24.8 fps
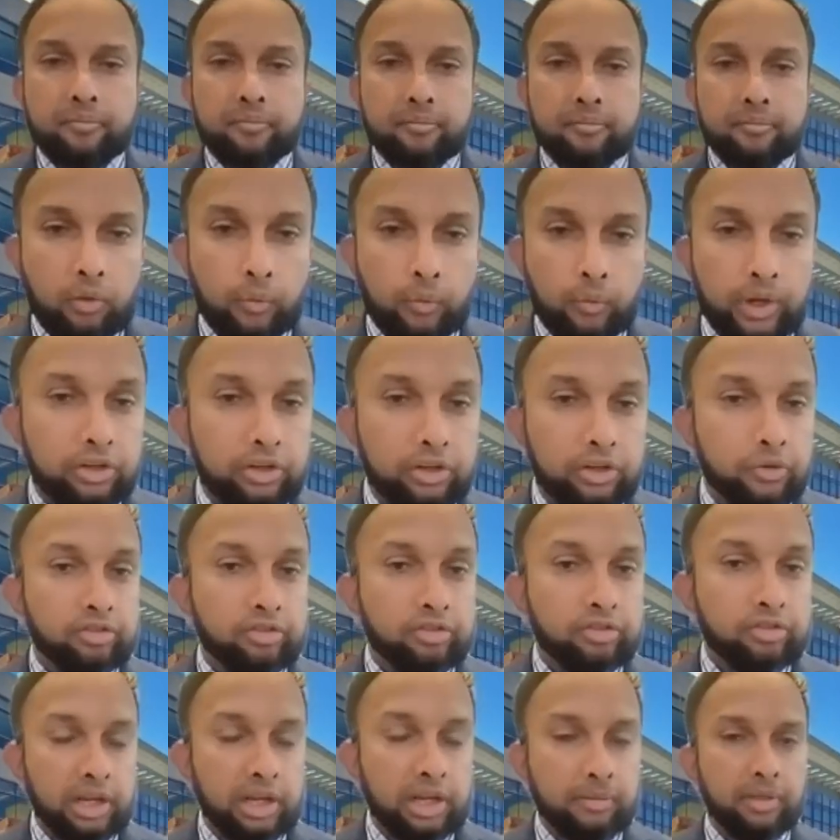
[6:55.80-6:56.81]
We're going to do the
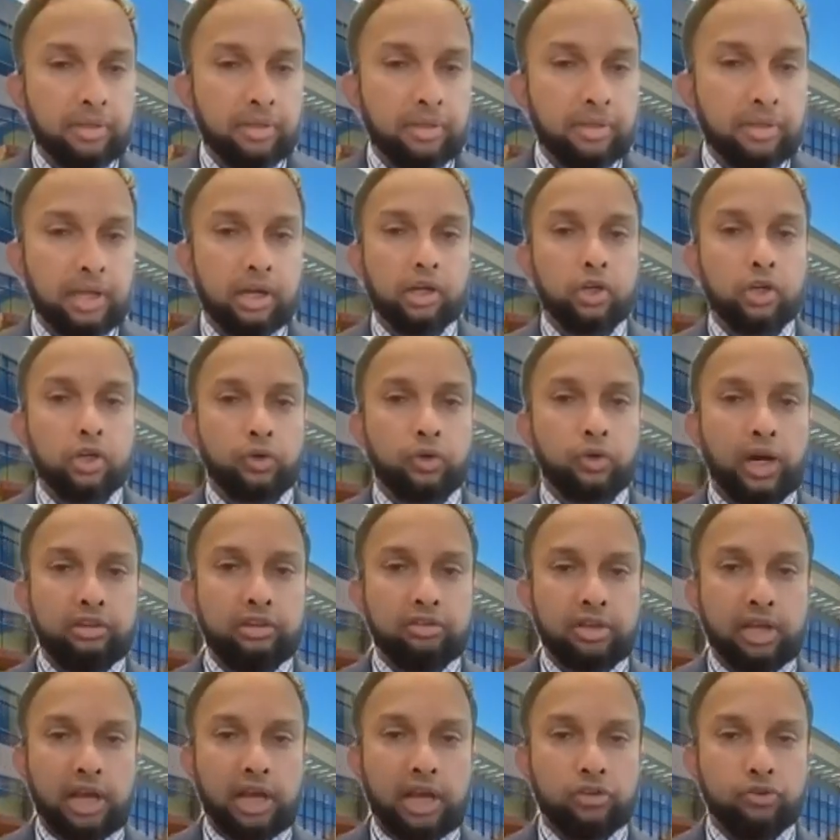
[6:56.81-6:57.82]
same thing,
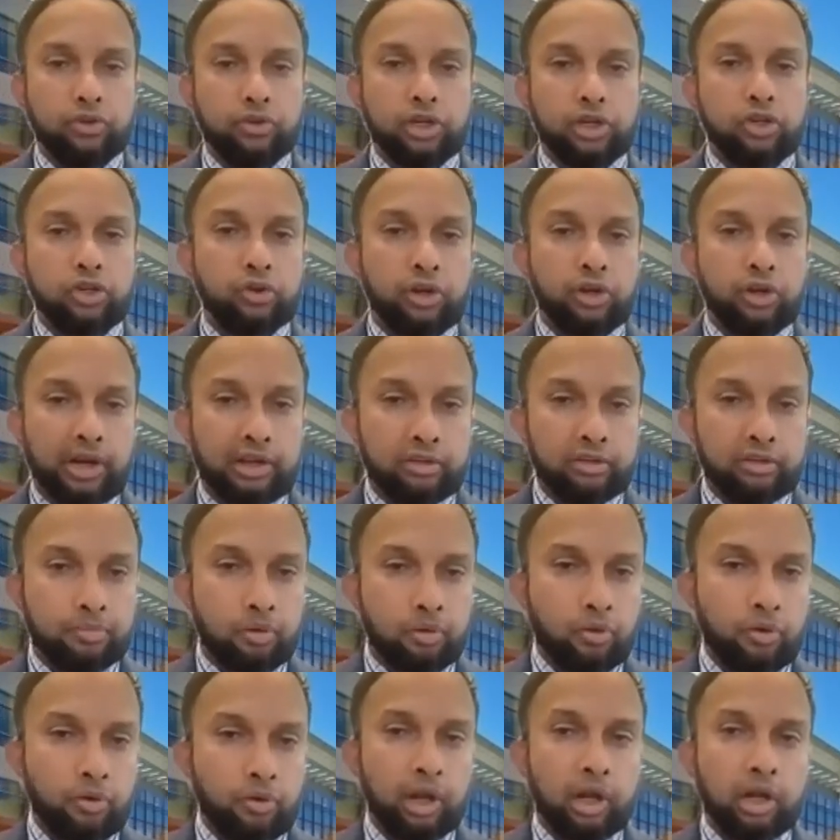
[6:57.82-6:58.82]
transgastric
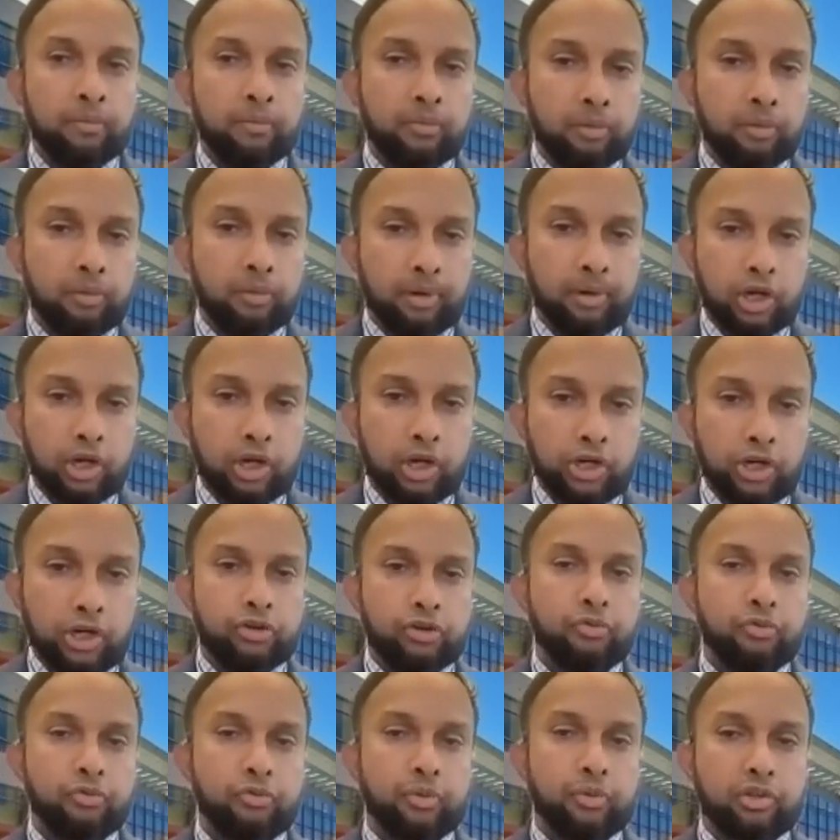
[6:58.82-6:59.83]
transparenchymal
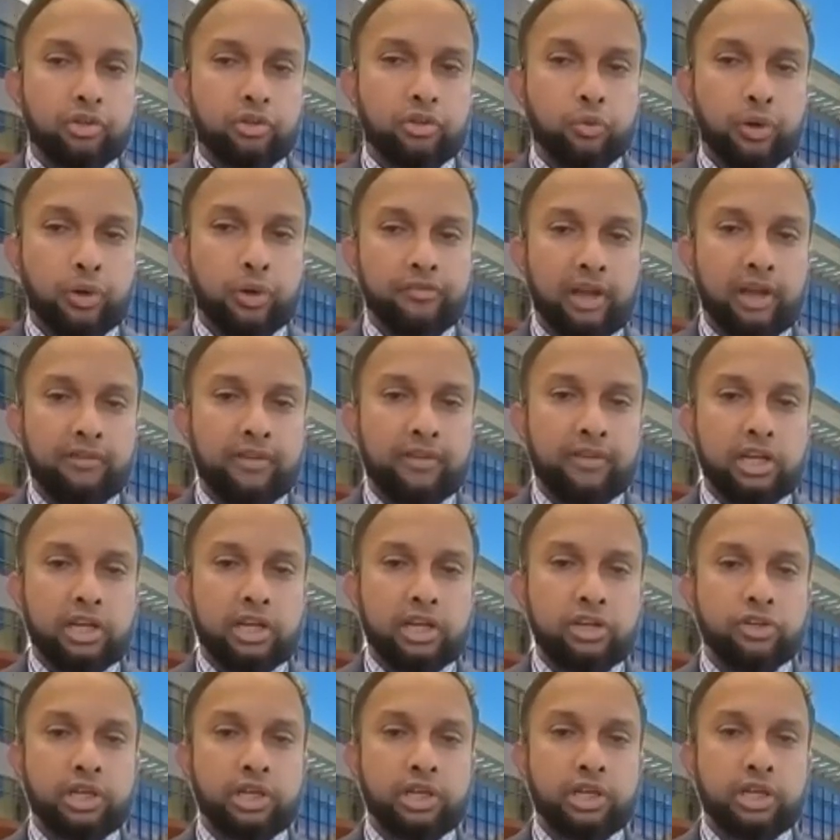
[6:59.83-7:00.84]
puncture with a 25 gauge
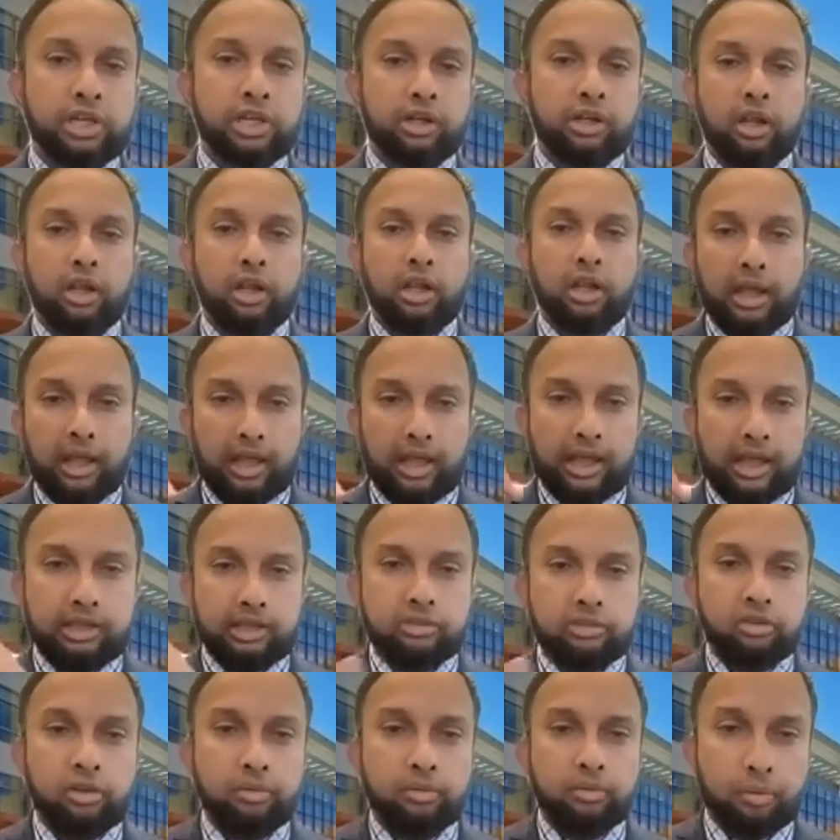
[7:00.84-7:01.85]
needle
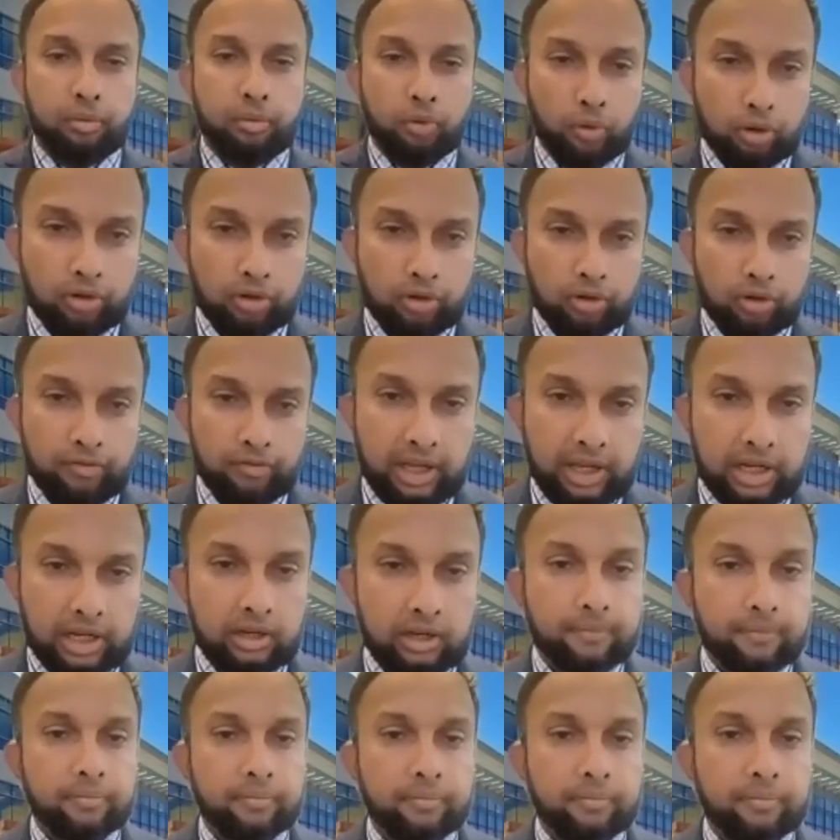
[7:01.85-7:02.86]
into the portal vein.
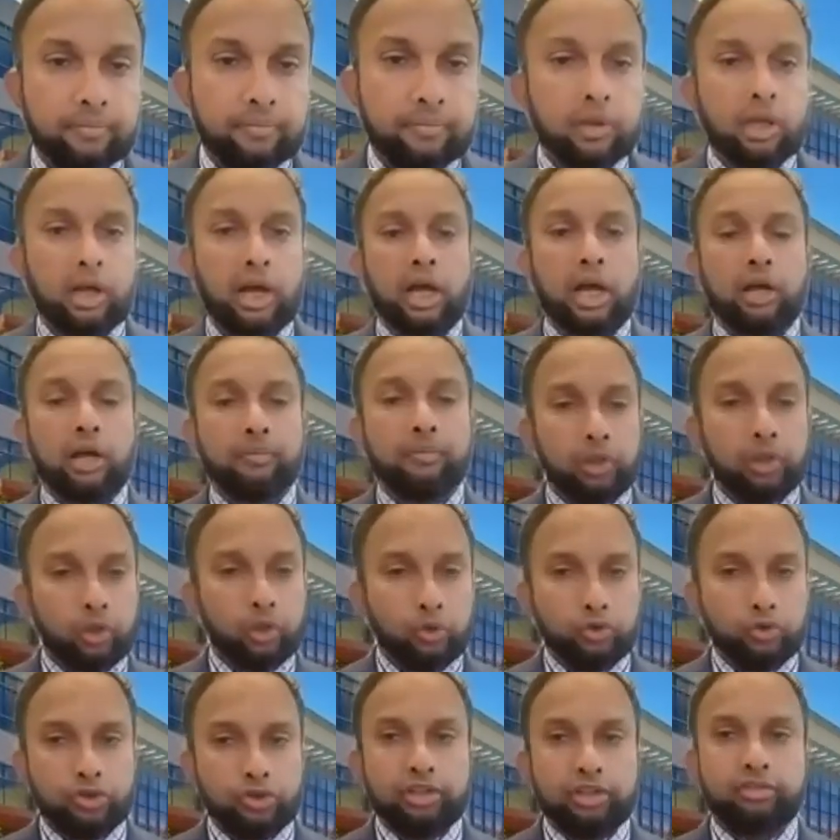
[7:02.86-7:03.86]

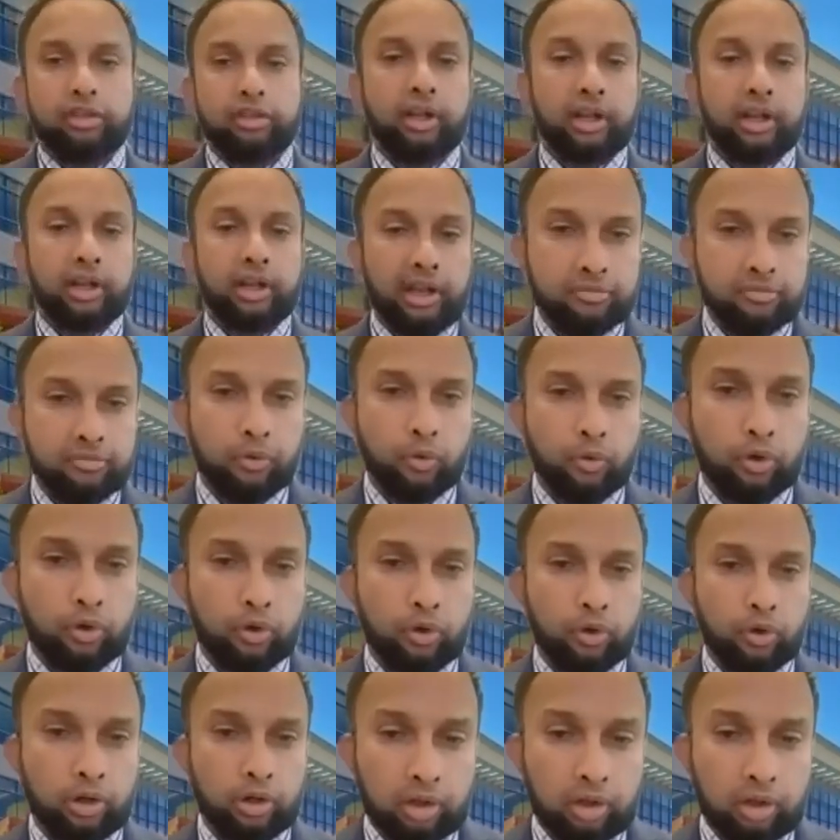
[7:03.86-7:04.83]
Usually it's the left portal